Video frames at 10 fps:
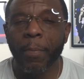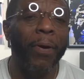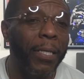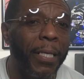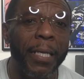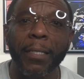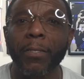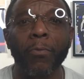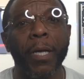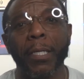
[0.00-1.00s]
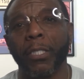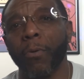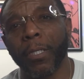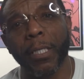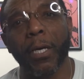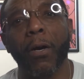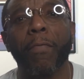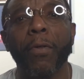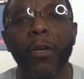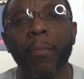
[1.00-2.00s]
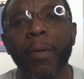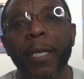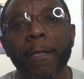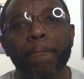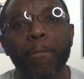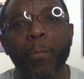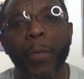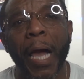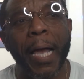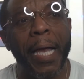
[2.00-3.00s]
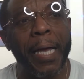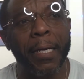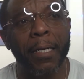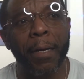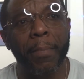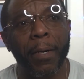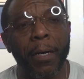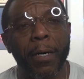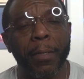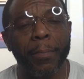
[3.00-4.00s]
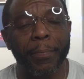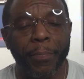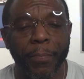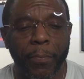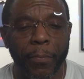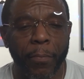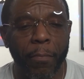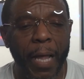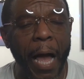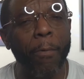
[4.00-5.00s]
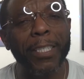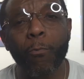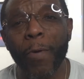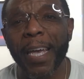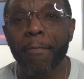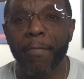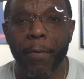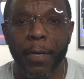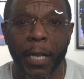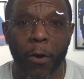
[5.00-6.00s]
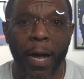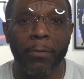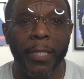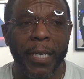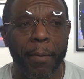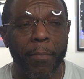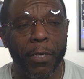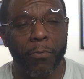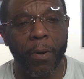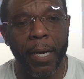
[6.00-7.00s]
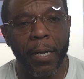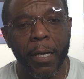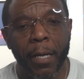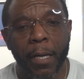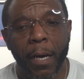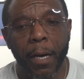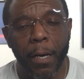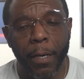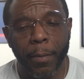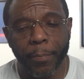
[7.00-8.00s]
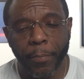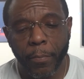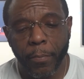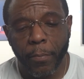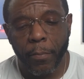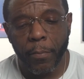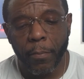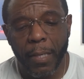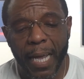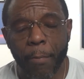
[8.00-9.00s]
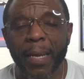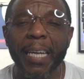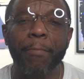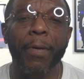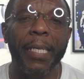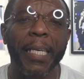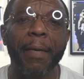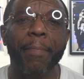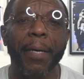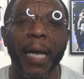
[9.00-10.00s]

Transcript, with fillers: the brother didn't do nothing to himself. You know what I mean? I ended up, um, I wasn't with him very long. I'll say that much, right? Um, and we didn't really keep in